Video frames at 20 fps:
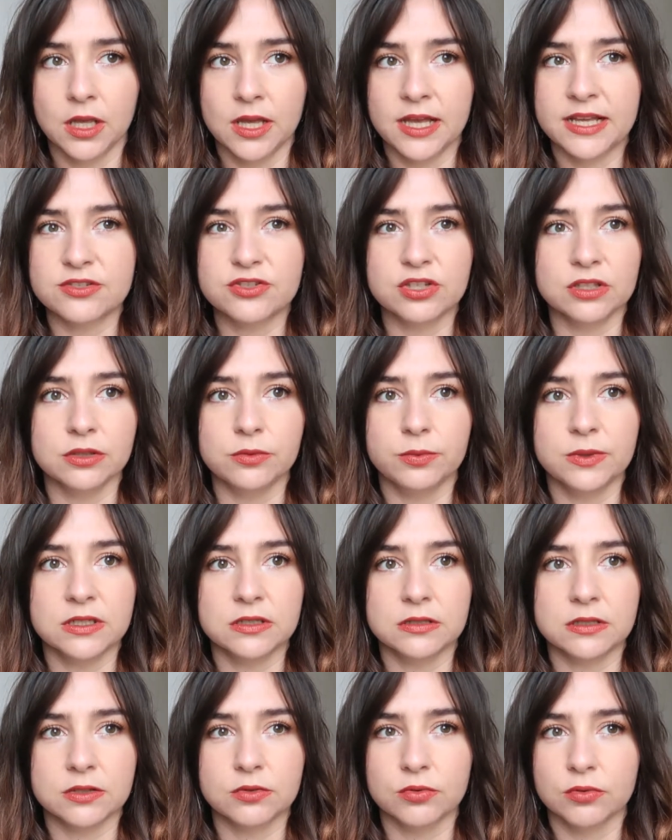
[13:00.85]
It's really
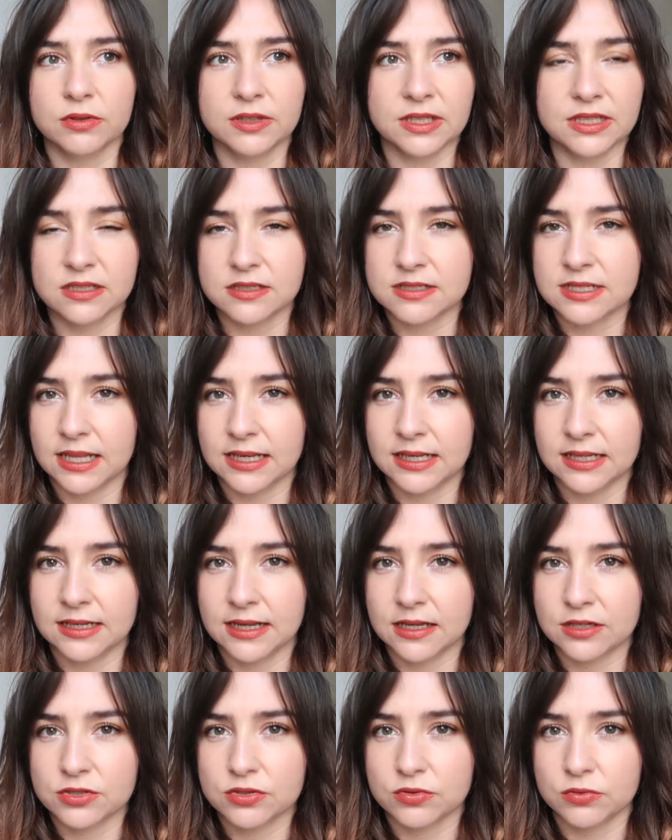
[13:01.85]
weird. I don't think there's any in
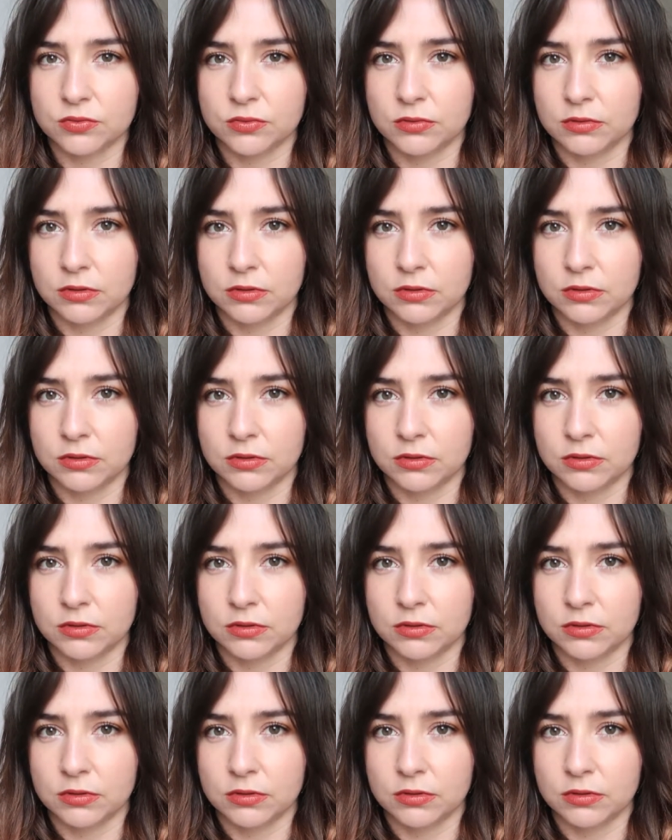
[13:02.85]
actual